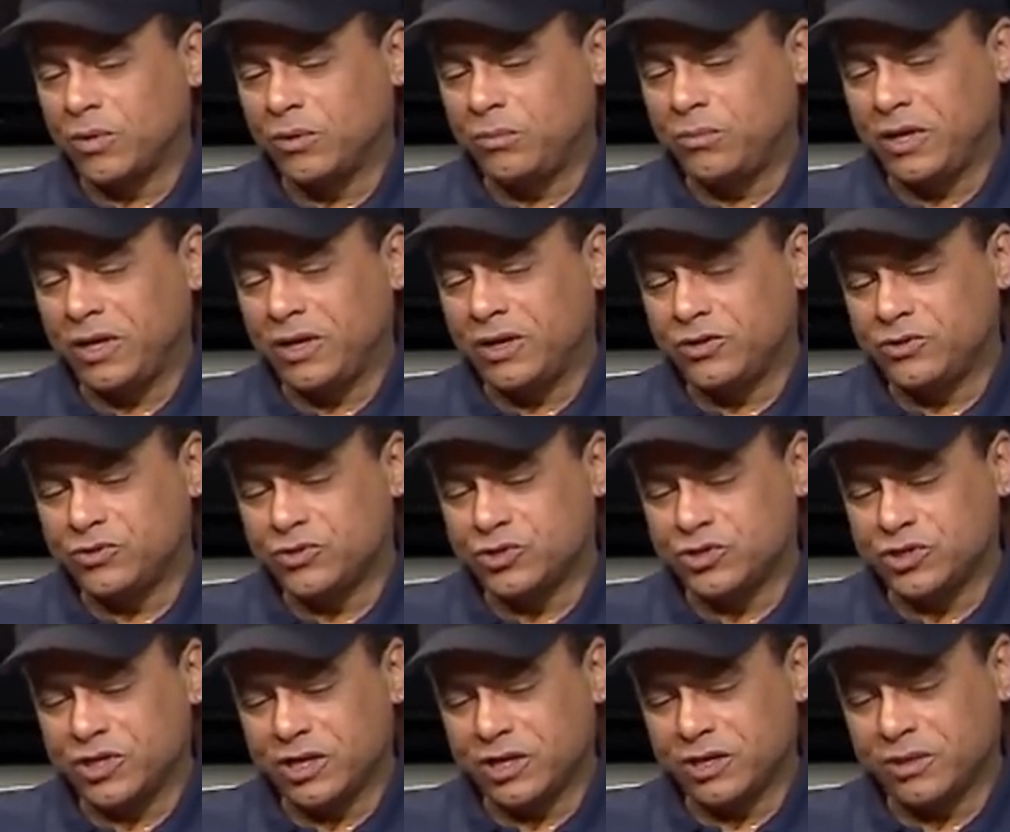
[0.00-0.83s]
would be
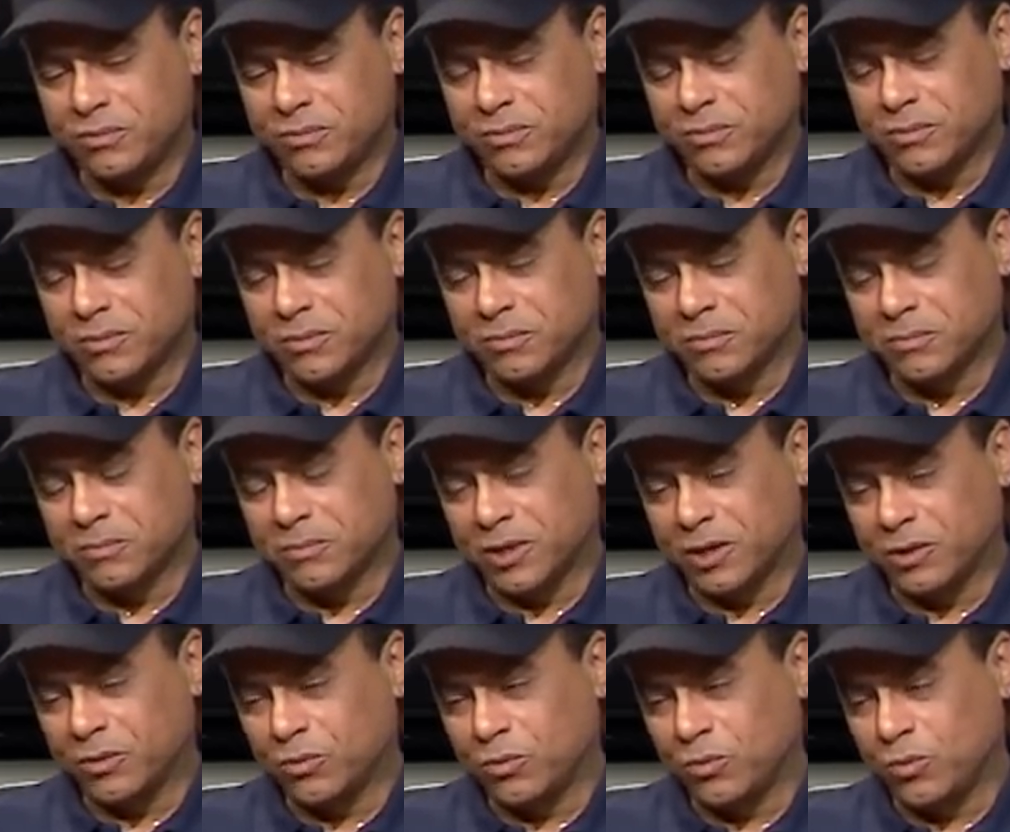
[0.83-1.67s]
interesting,
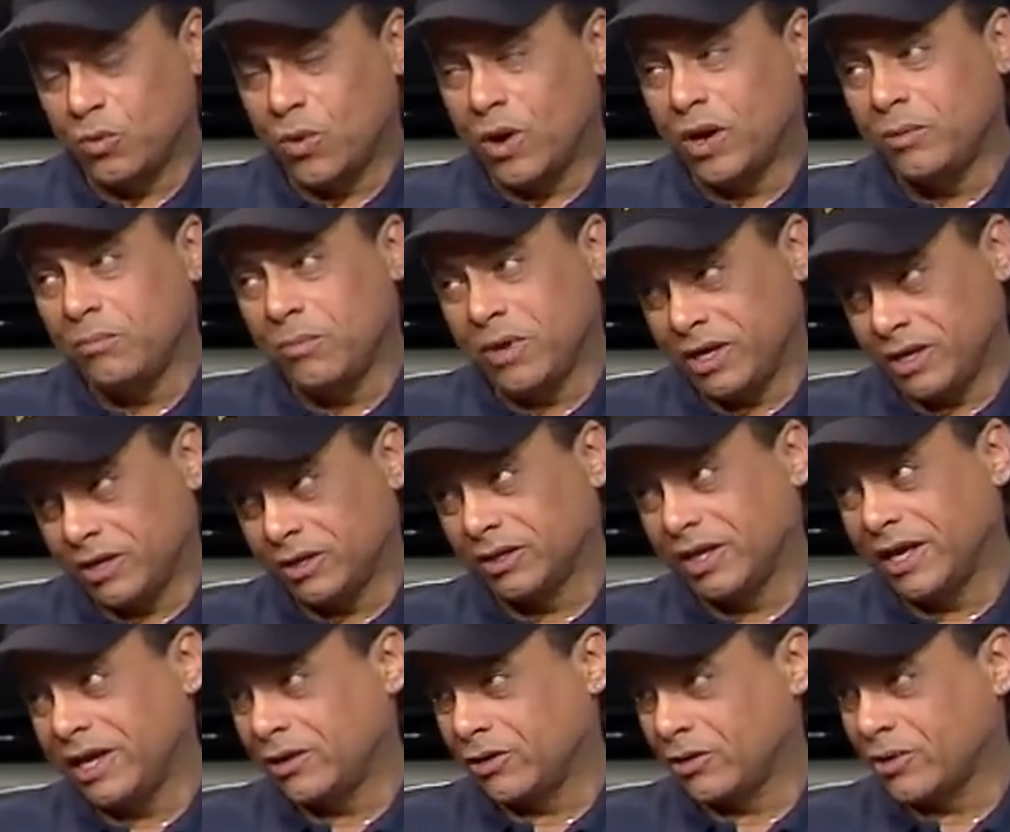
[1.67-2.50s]
but one
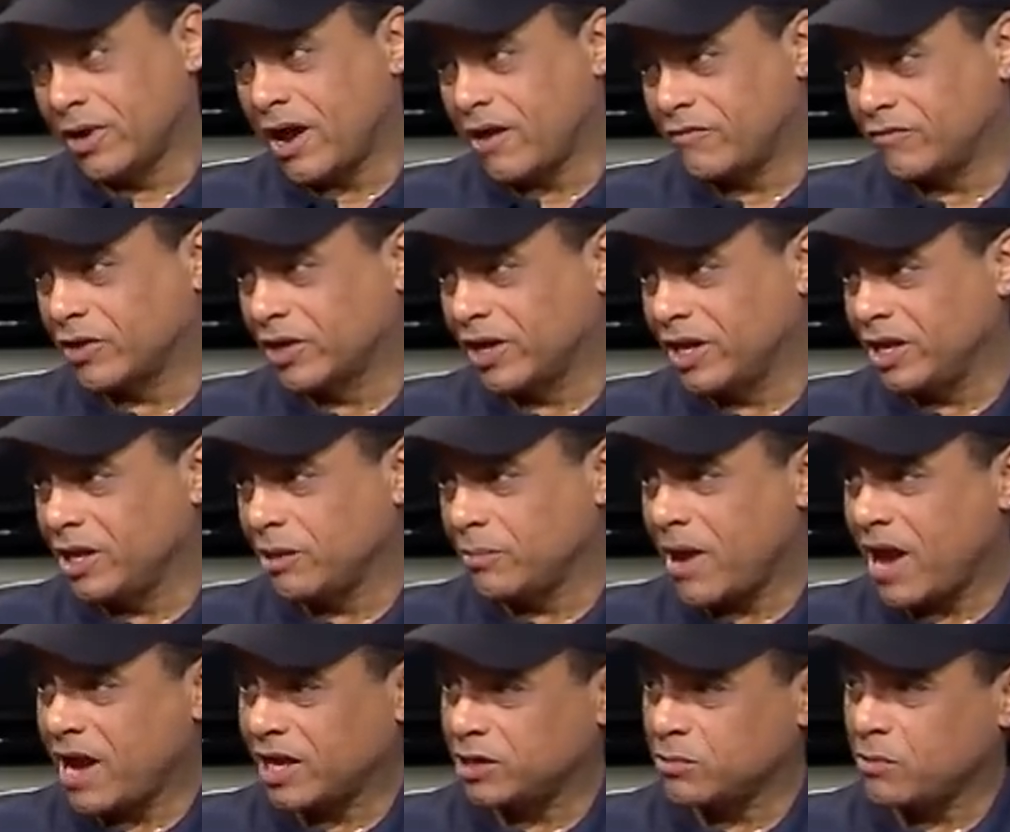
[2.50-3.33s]
minute later, after getting
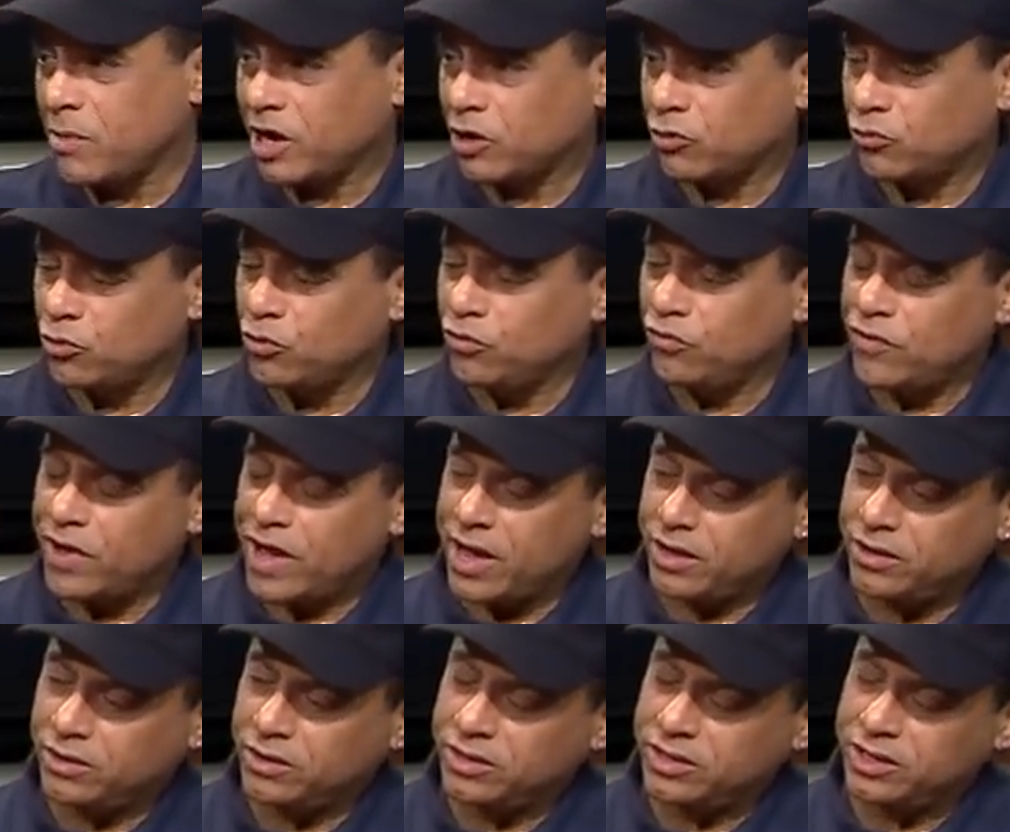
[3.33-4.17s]
back to my crew
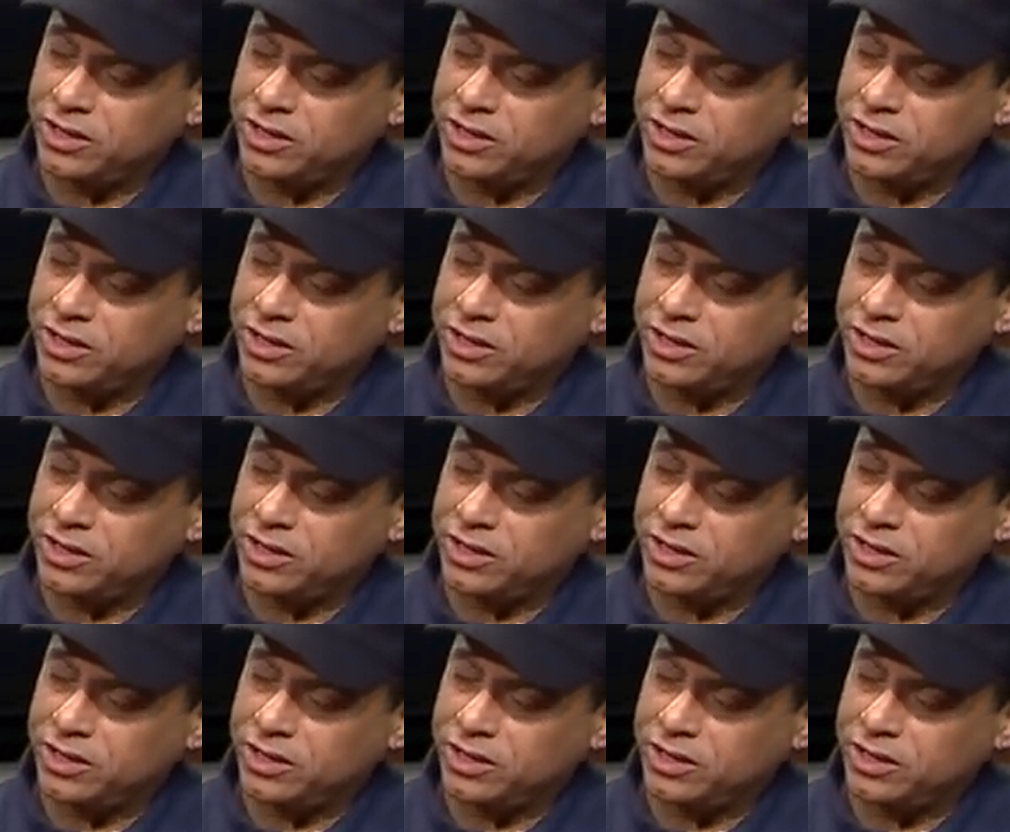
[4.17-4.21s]
van,